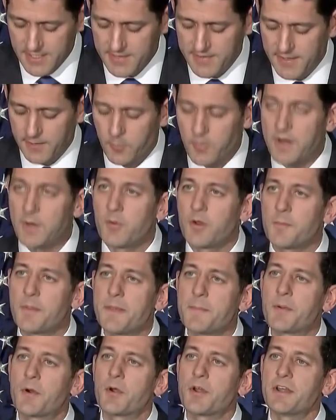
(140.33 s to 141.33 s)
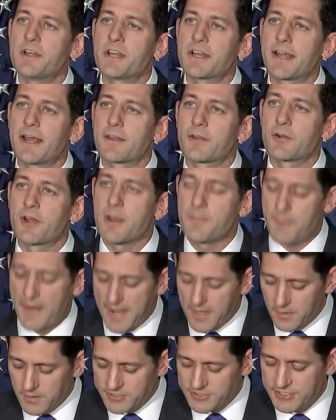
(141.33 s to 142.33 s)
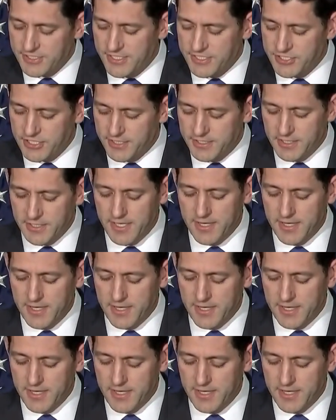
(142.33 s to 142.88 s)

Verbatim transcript: that we would be putting together a policy agenda